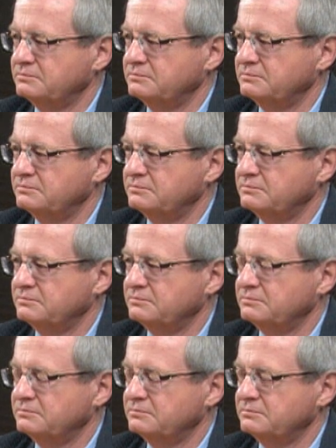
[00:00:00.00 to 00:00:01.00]

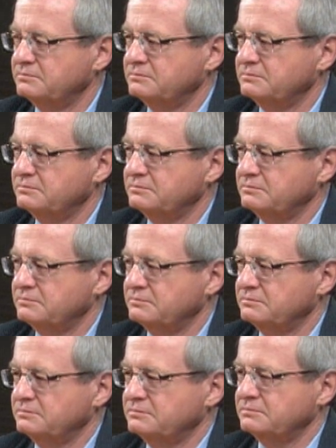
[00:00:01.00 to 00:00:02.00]

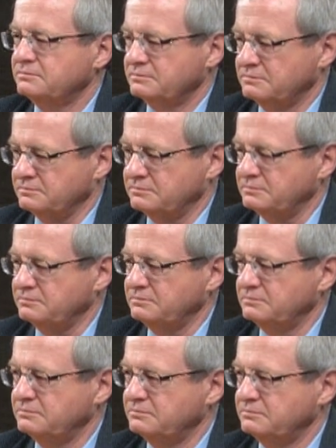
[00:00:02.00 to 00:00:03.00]

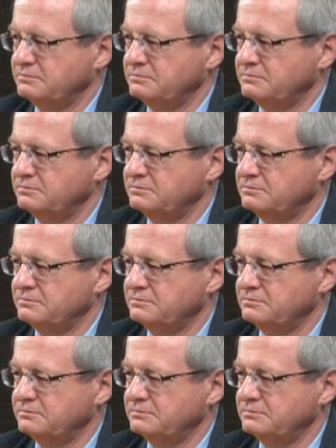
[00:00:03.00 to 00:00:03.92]
No words are spoken by the person on screen.